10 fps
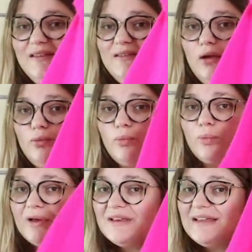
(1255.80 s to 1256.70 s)
is a
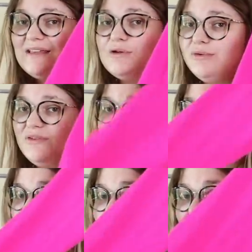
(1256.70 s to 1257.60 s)
really cute
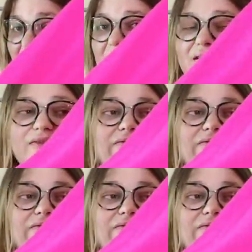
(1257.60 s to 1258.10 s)
sweater. It is